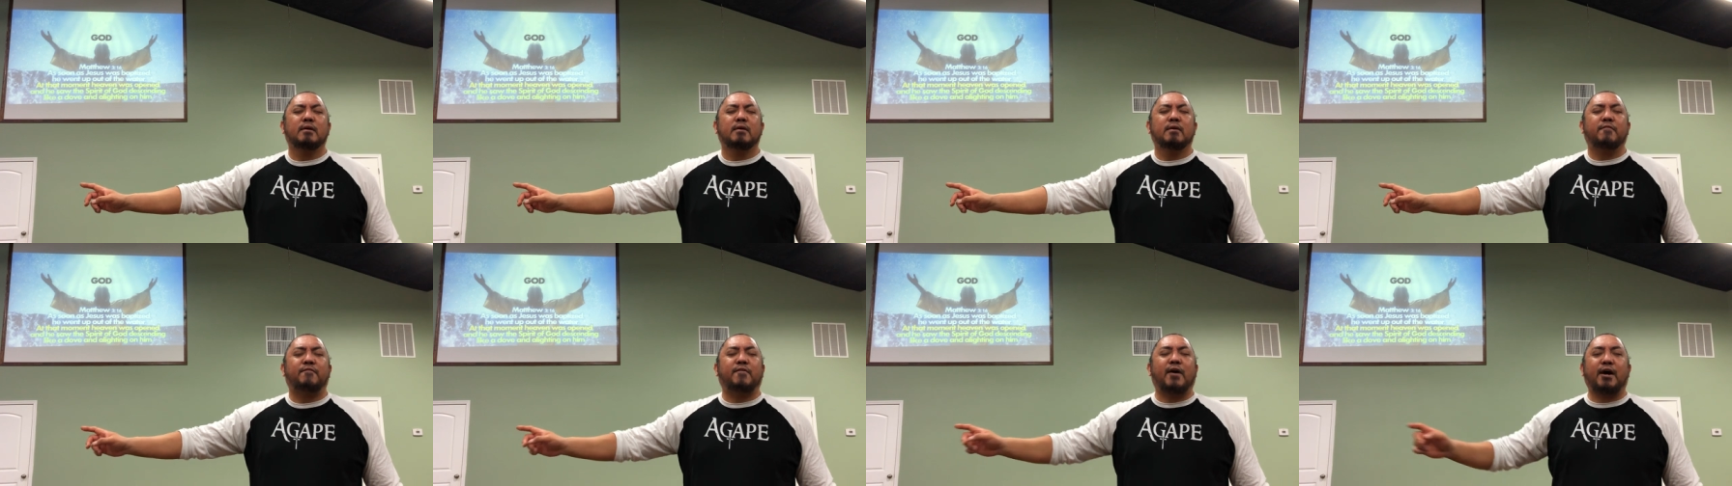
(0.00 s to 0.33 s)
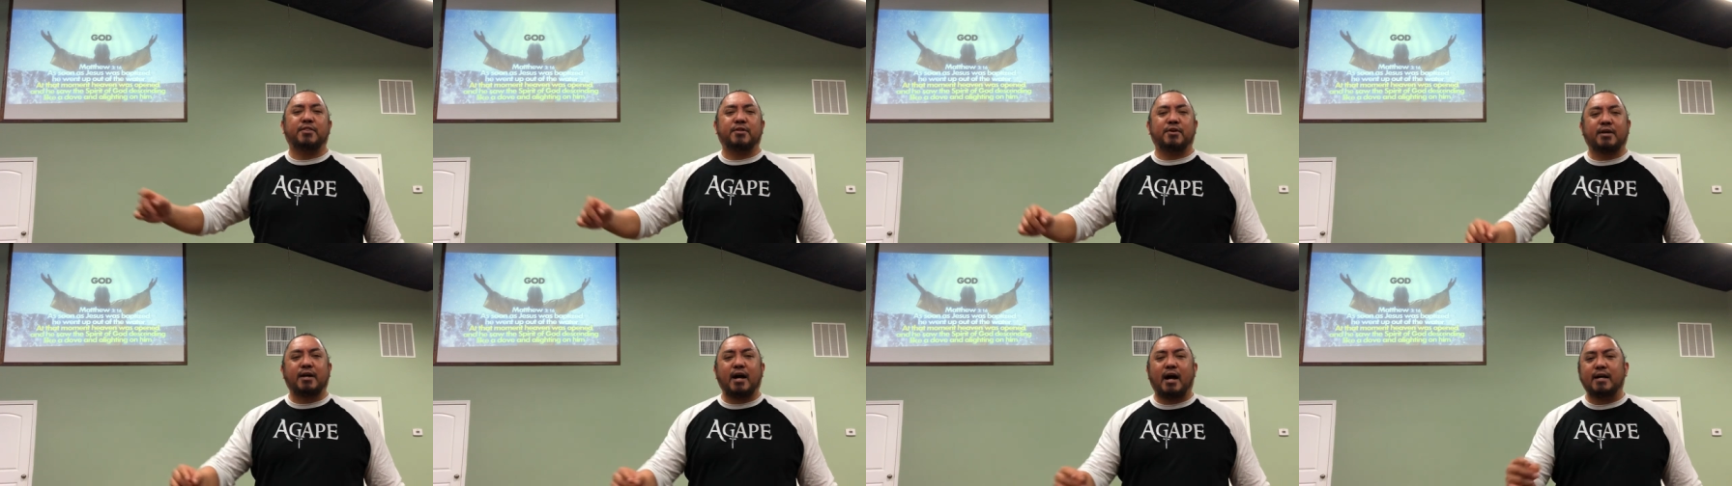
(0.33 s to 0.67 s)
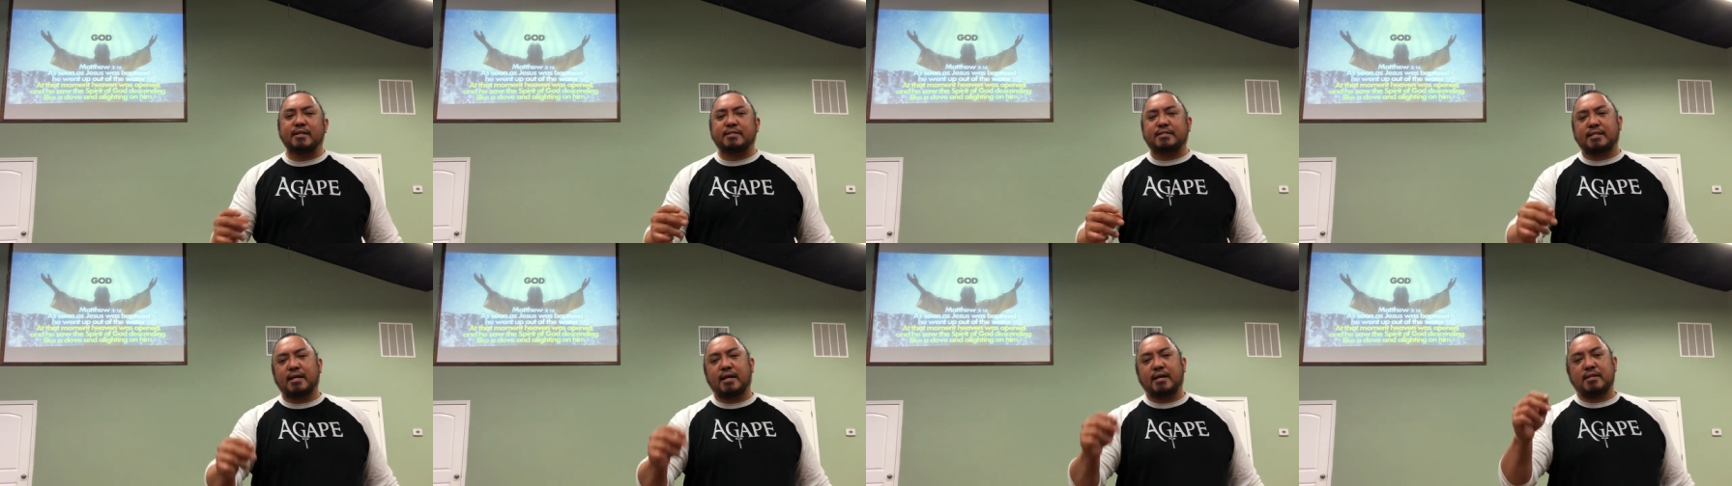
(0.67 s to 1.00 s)
Father
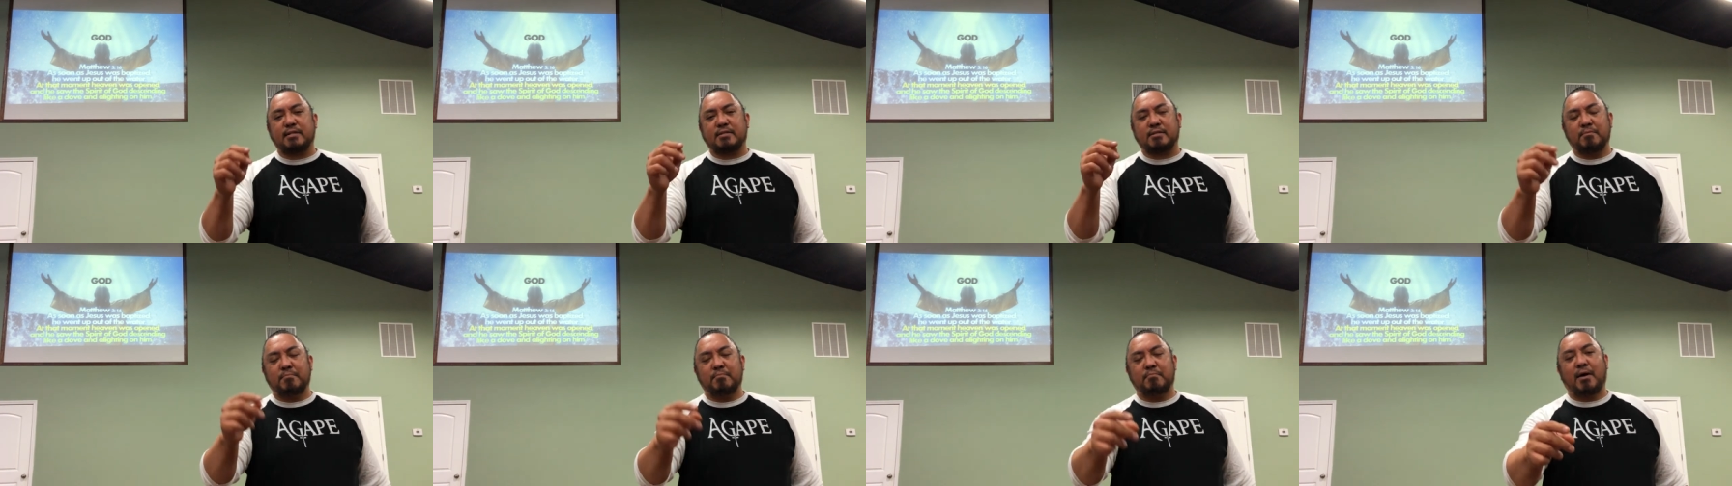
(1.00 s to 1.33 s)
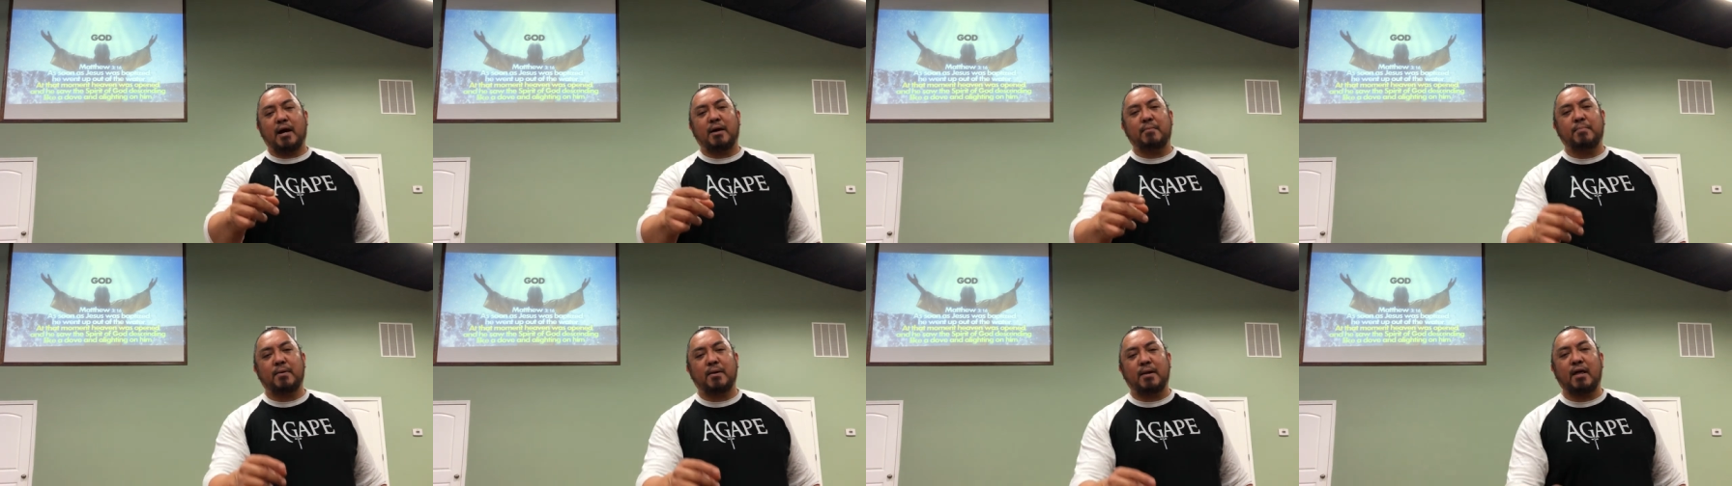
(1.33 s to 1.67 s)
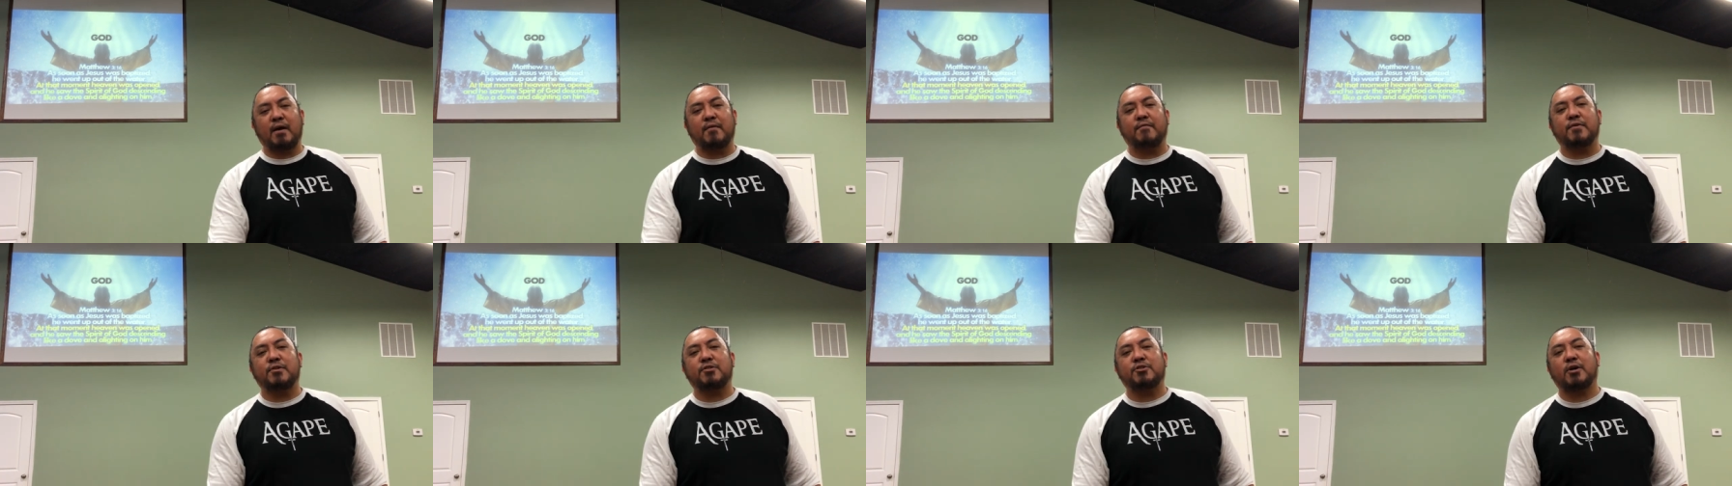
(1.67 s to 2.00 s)
God says, My
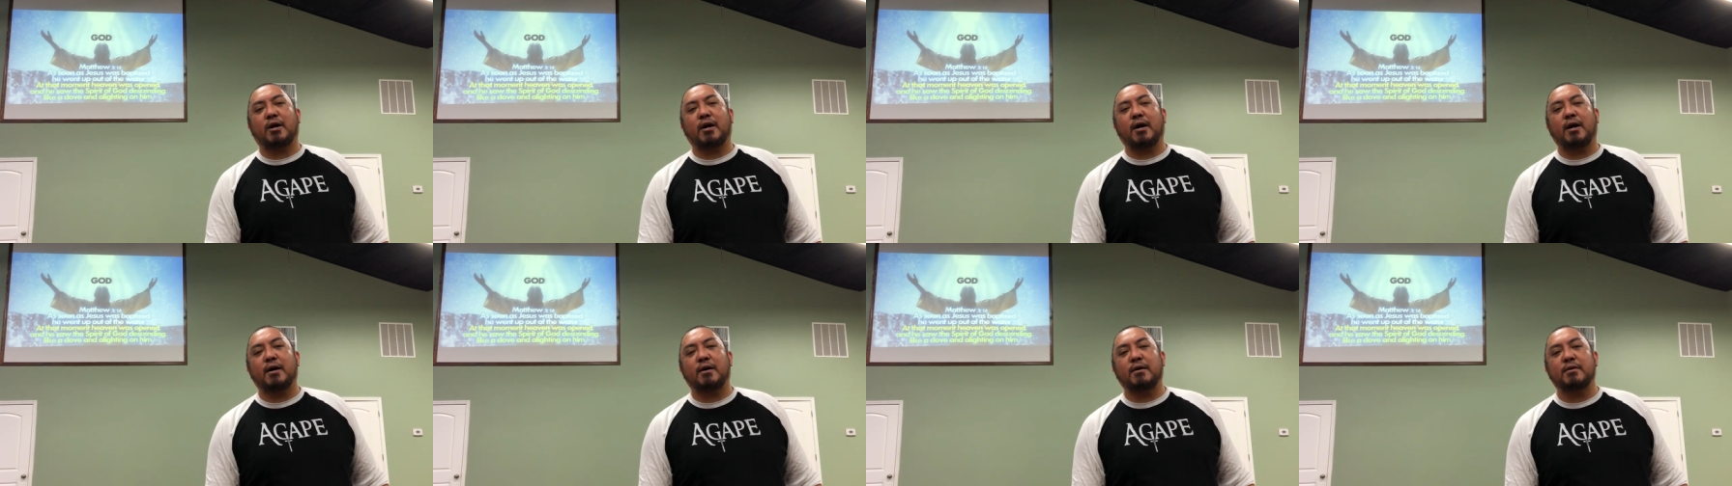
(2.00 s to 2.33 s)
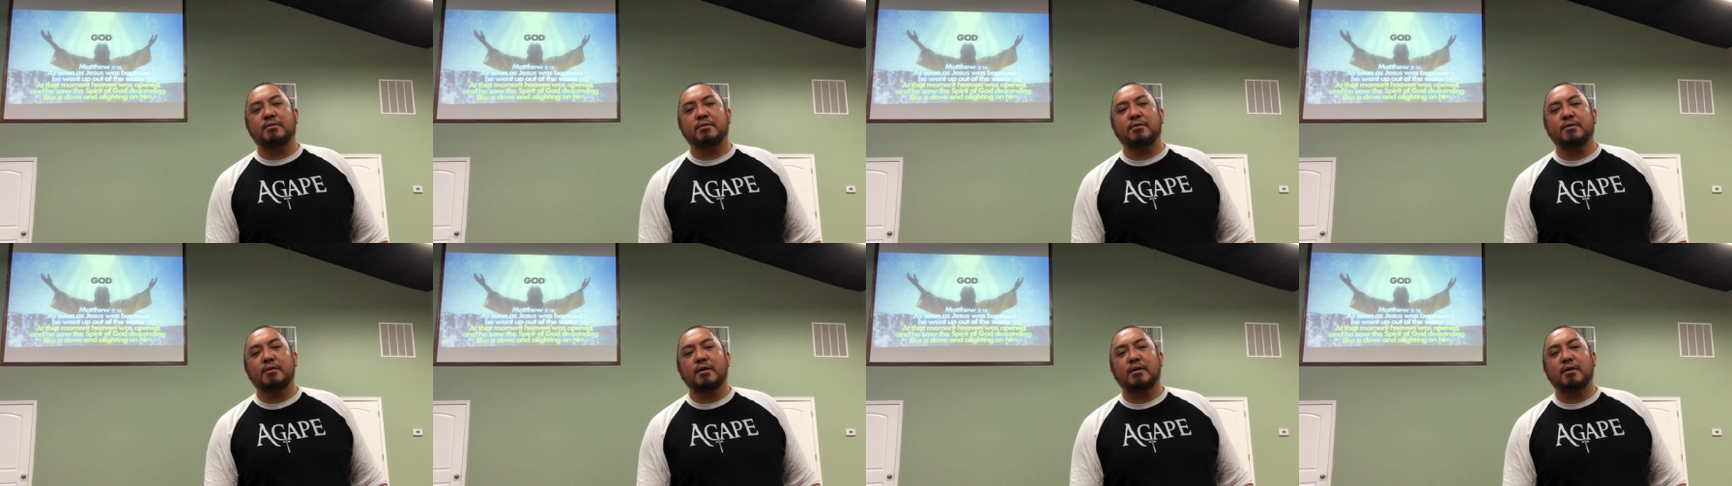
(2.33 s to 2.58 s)
beloved child.